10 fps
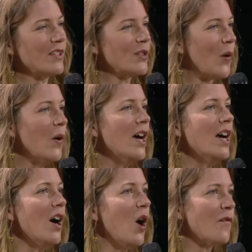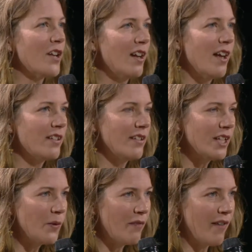So over the last
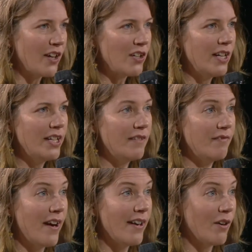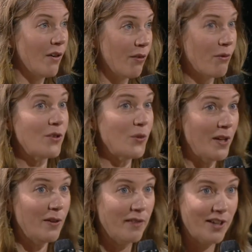year, we've actually defined our third Tommy
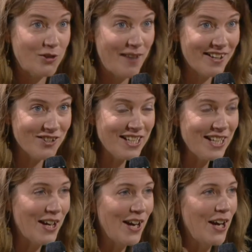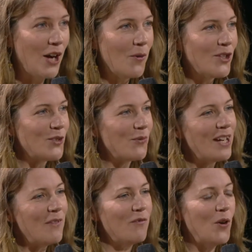Hilfiger strategy, which is
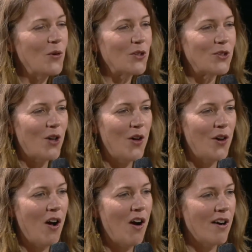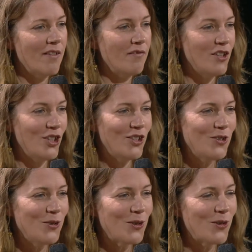really focused on our vision
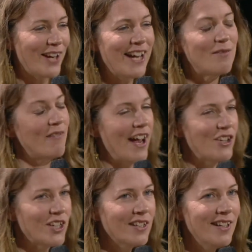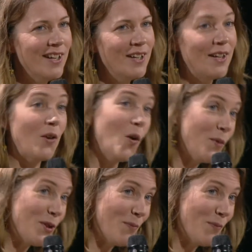to create fashion that opens